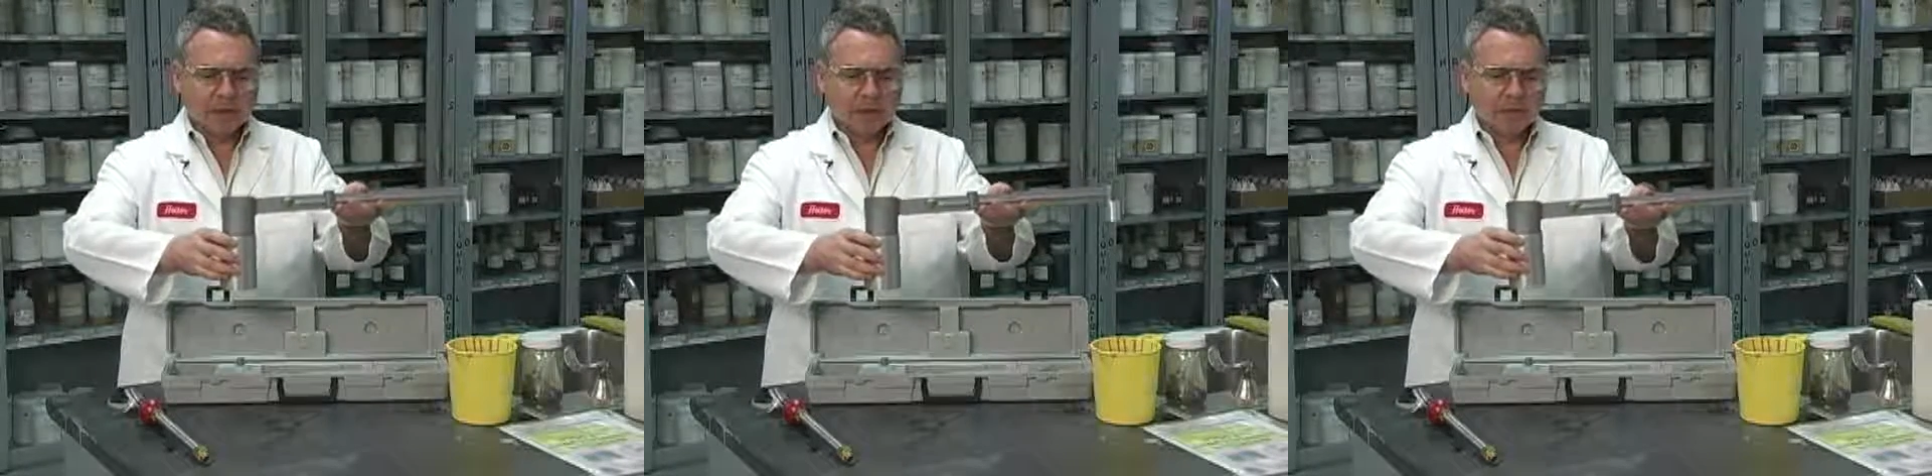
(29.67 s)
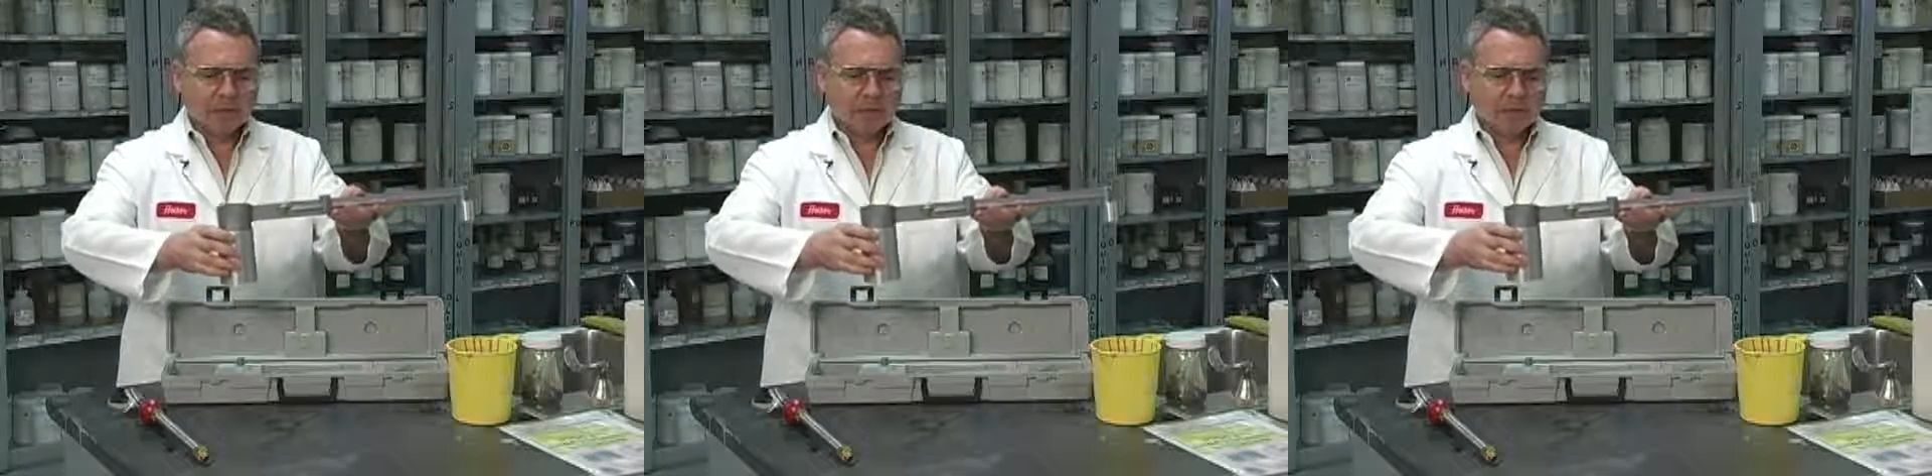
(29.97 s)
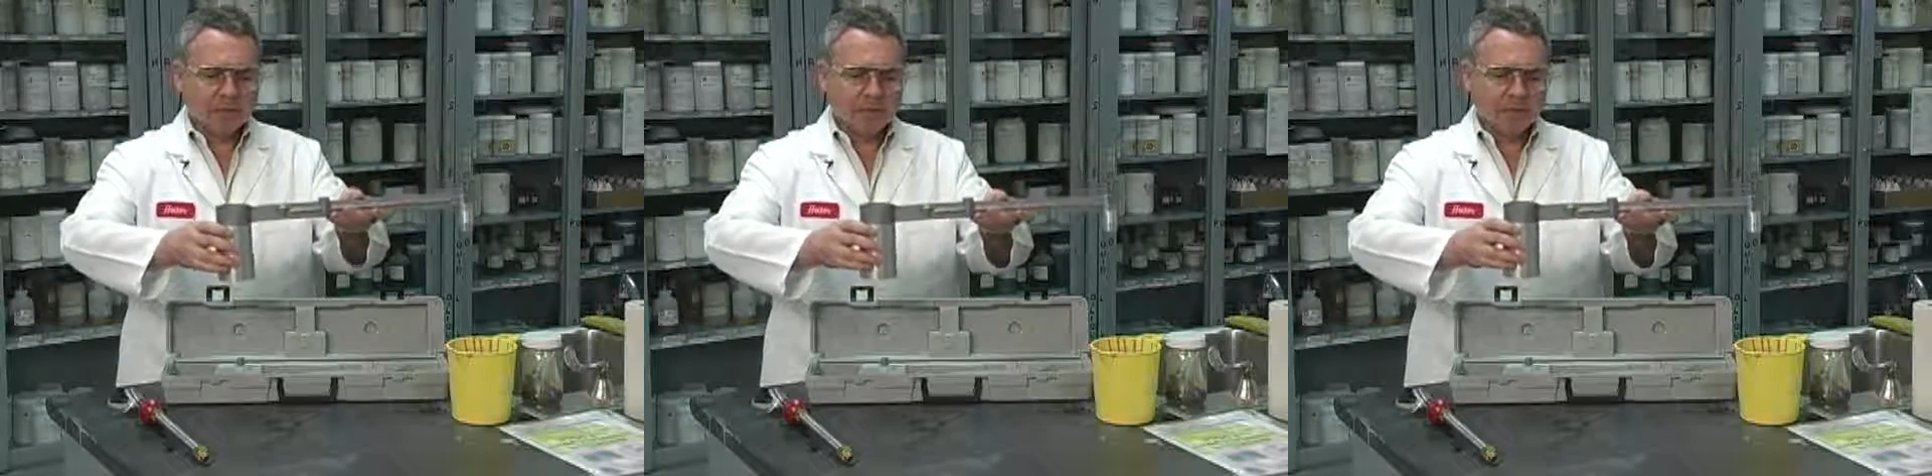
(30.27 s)
extra
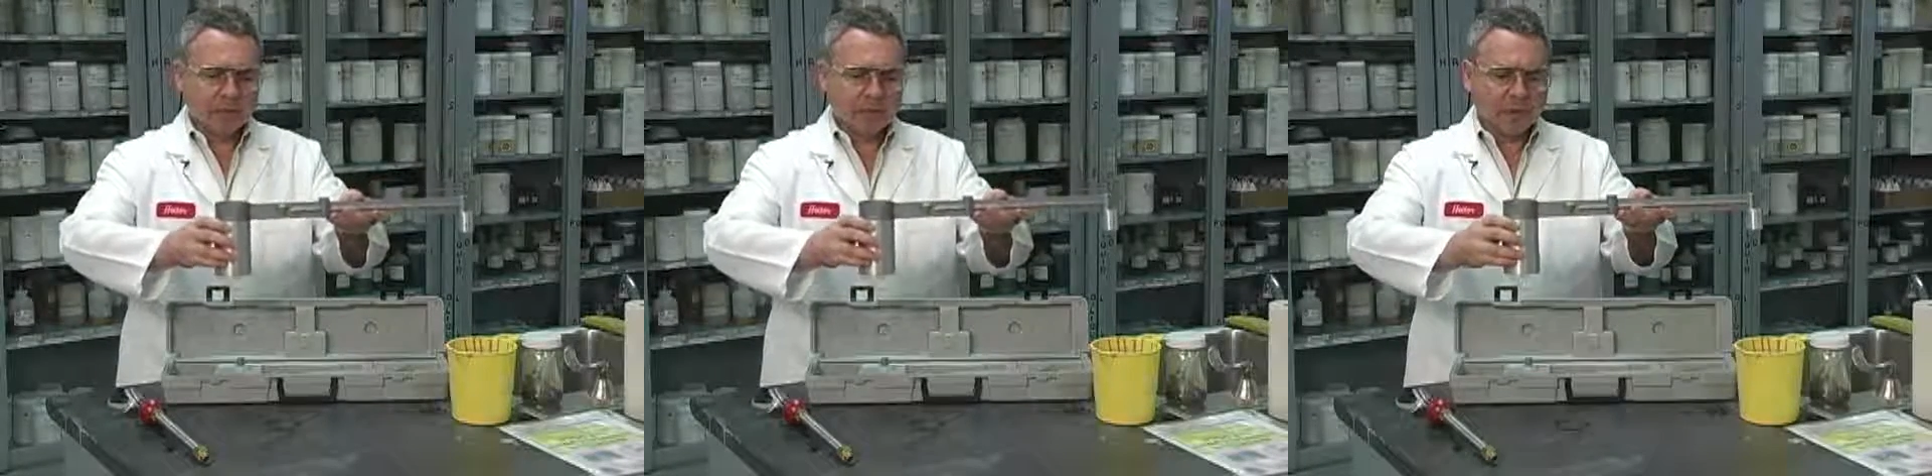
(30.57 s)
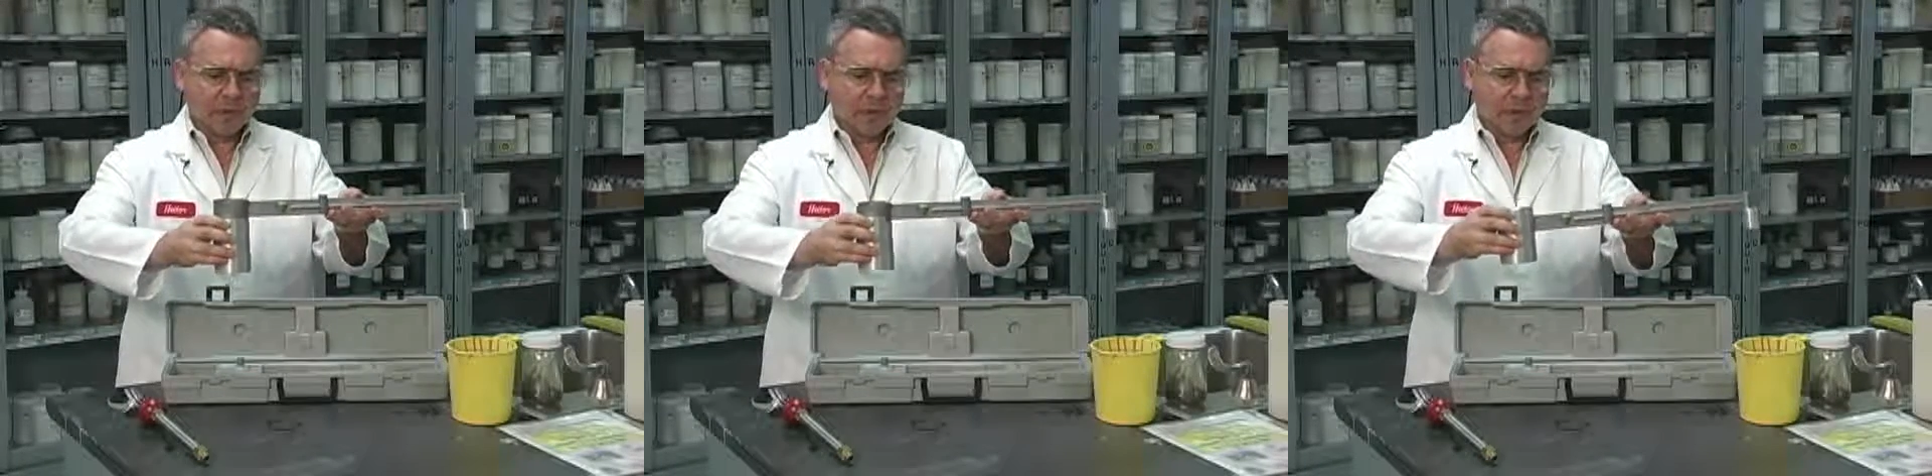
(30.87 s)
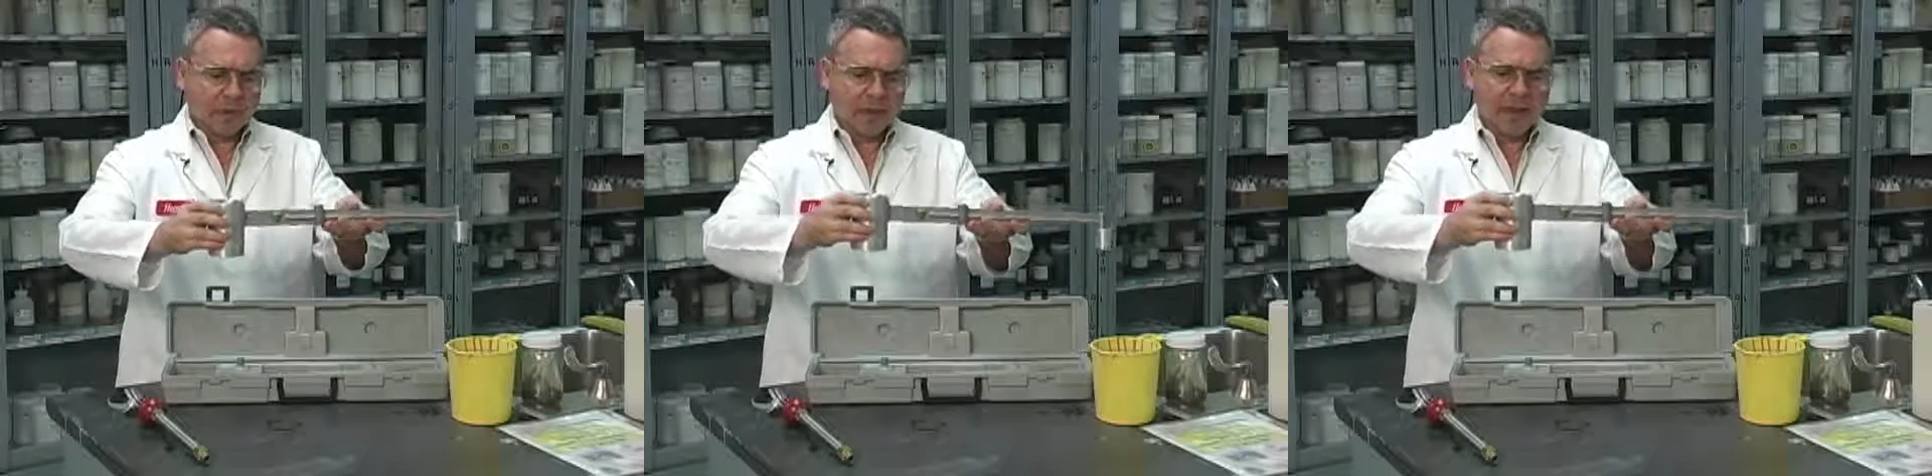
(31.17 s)

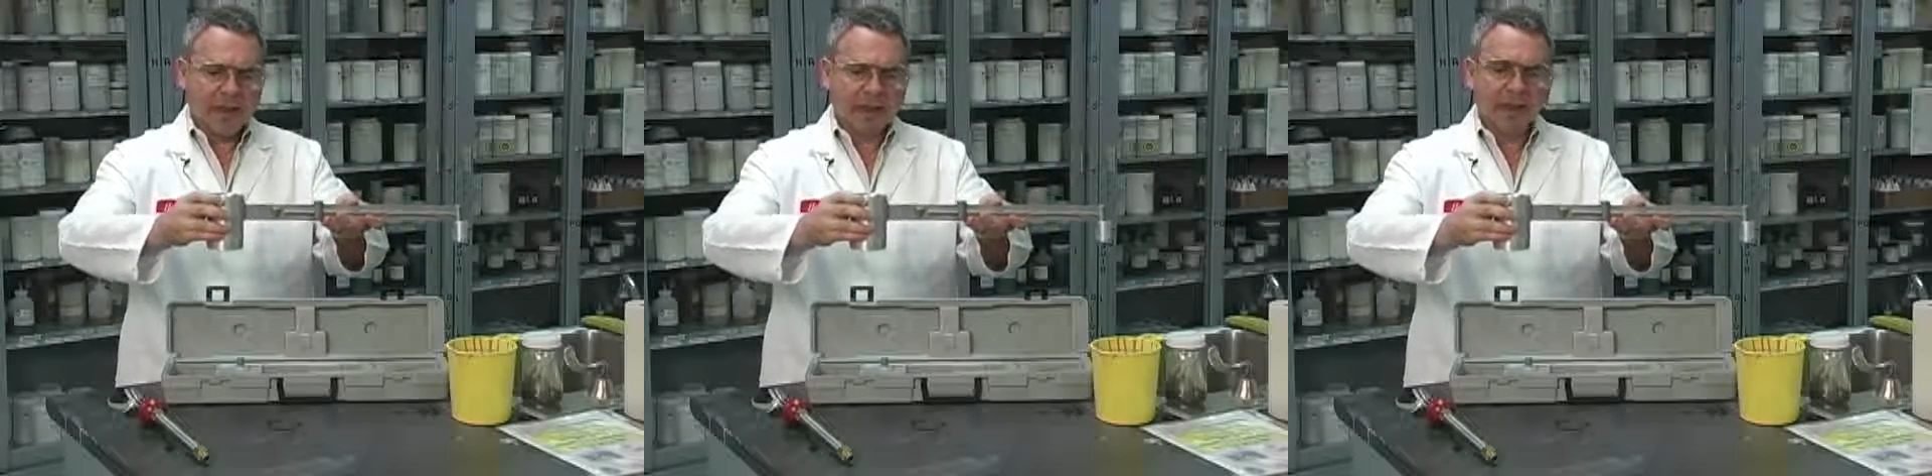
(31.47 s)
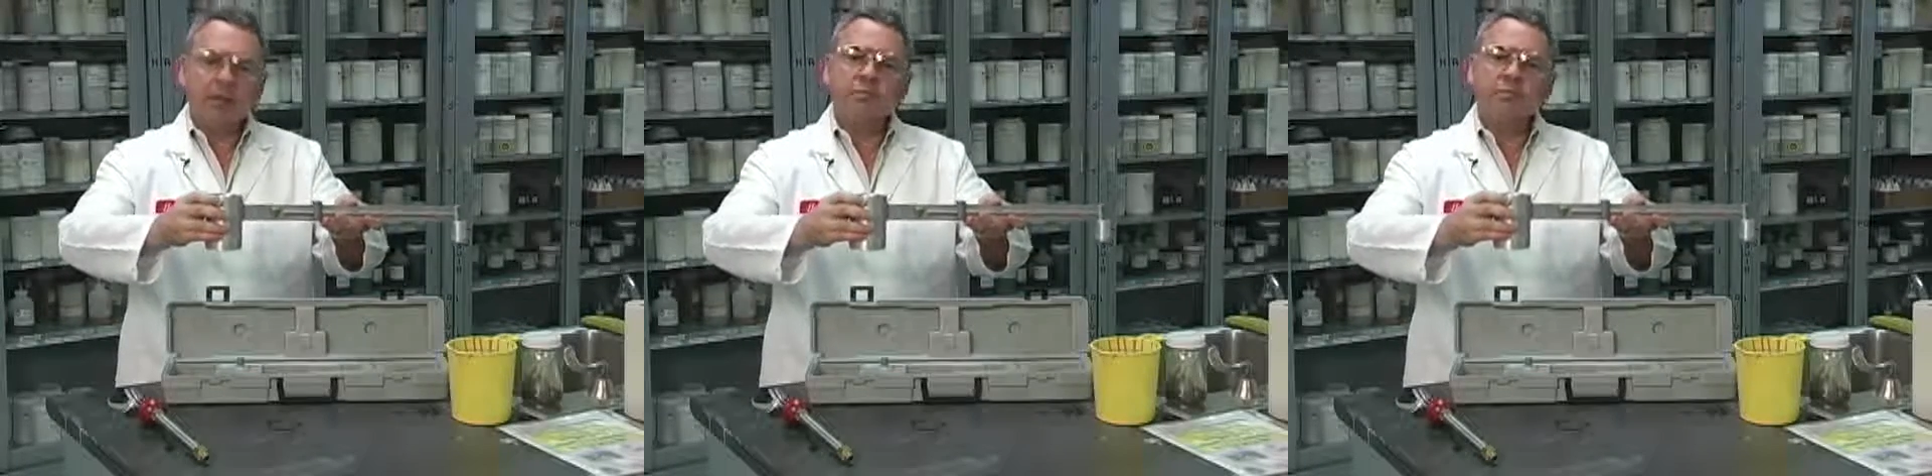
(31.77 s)
lining.